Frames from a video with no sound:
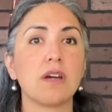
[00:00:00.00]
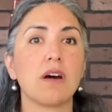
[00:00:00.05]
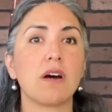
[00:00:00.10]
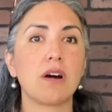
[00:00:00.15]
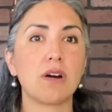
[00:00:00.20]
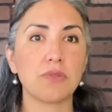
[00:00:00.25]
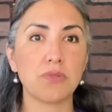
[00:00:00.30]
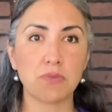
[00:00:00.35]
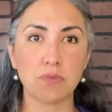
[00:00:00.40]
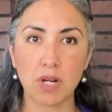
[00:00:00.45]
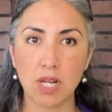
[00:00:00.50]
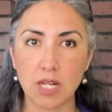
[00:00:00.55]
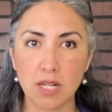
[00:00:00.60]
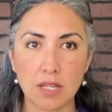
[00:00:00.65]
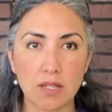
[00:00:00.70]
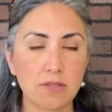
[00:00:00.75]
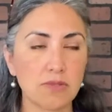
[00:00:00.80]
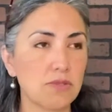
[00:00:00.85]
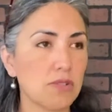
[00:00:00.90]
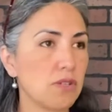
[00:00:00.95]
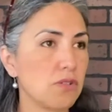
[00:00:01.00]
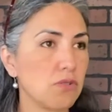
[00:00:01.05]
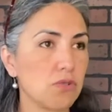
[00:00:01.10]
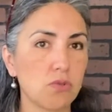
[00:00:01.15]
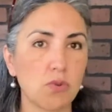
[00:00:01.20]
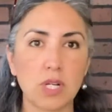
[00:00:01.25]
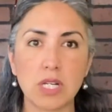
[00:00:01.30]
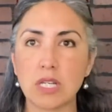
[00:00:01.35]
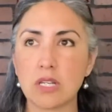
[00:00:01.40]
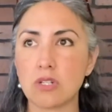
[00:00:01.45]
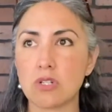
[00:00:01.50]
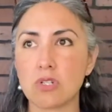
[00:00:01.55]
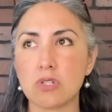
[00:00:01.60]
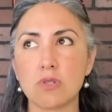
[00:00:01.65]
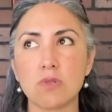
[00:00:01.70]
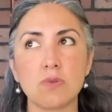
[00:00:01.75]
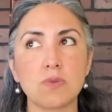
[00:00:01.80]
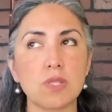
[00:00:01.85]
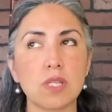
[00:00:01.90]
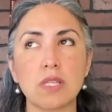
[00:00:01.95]
arthritis, joint
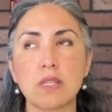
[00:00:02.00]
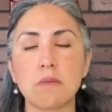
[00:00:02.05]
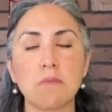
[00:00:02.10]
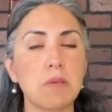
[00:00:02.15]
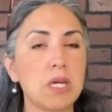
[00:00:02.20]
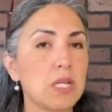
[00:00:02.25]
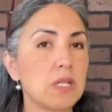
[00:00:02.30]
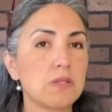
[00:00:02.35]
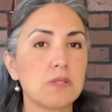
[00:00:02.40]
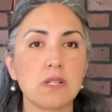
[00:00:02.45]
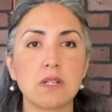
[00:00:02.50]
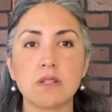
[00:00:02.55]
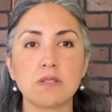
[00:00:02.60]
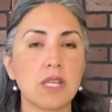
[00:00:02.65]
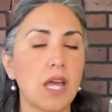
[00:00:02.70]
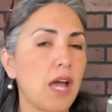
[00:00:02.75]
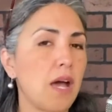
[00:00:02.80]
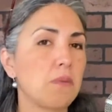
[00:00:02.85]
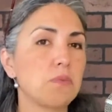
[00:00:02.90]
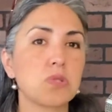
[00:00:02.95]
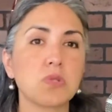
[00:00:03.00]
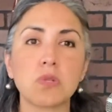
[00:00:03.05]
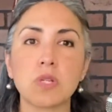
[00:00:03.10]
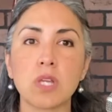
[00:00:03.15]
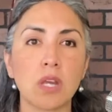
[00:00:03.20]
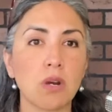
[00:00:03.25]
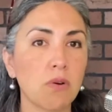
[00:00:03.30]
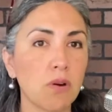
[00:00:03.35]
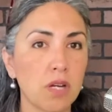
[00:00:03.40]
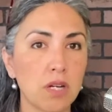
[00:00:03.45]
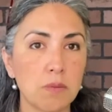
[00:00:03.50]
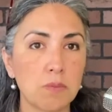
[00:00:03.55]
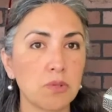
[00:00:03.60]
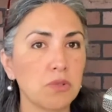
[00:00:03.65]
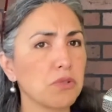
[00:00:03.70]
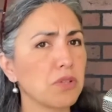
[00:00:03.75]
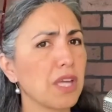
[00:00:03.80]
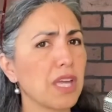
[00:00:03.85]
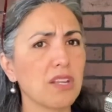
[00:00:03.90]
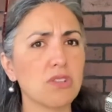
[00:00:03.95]
issues. The medicine is absolutely
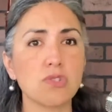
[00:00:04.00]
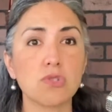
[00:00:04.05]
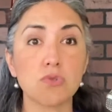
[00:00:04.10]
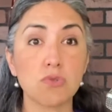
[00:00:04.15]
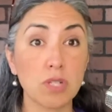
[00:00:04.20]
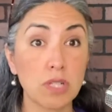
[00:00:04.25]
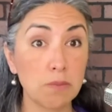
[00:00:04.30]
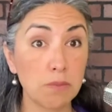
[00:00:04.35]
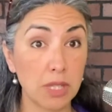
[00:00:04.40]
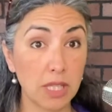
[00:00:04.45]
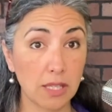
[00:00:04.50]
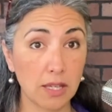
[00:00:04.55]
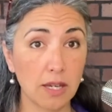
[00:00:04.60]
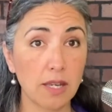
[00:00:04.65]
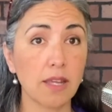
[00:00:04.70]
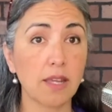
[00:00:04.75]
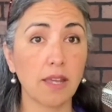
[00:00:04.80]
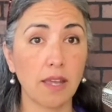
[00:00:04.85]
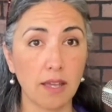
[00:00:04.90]
incredible, extremely cutting